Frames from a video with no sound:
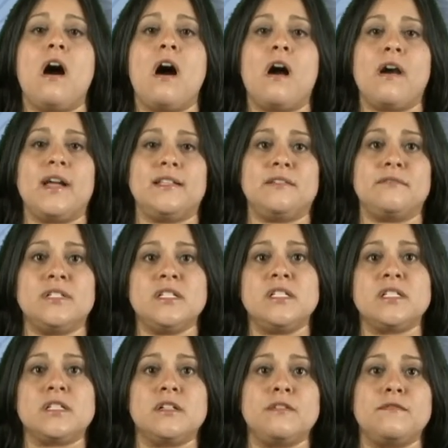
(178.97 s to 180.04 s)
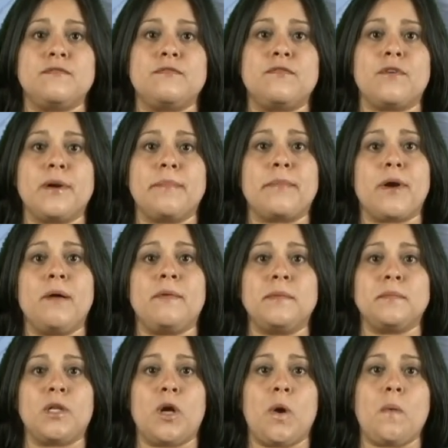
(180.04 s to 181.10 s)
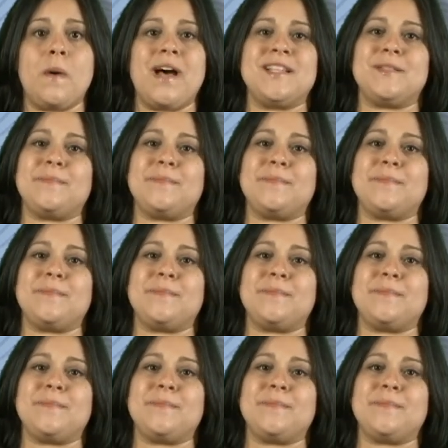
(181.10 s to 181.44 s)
are at risk for a problem known as